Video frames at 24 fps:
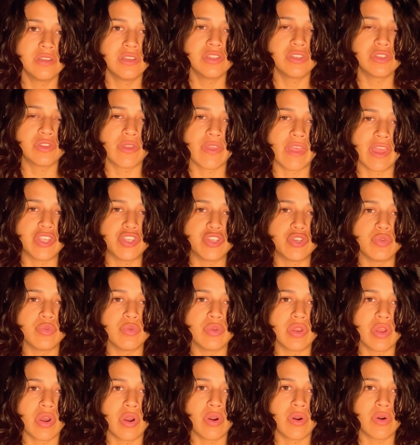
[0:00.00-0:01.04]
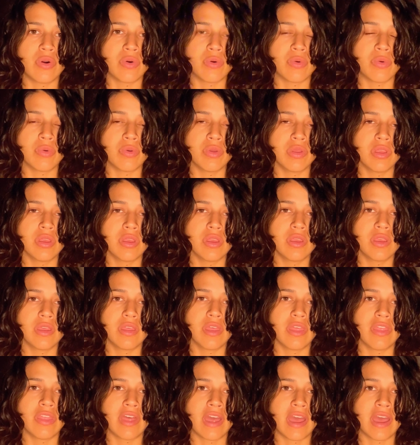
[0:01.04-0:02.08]
so that you know
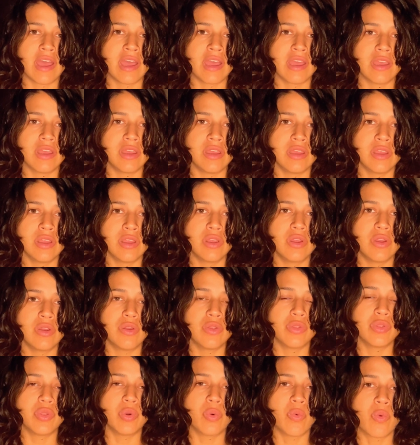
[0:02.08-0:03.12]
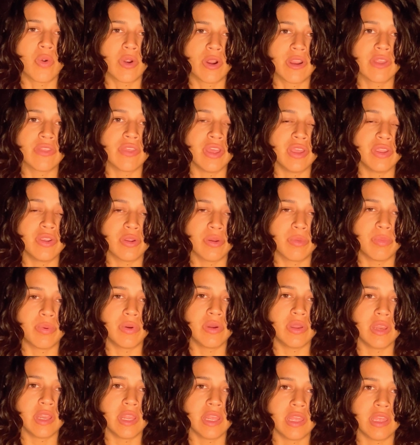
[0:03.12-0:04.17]
that the work that you're
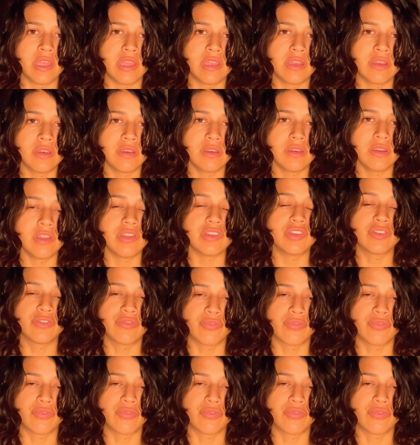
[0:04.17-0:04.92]
putting in is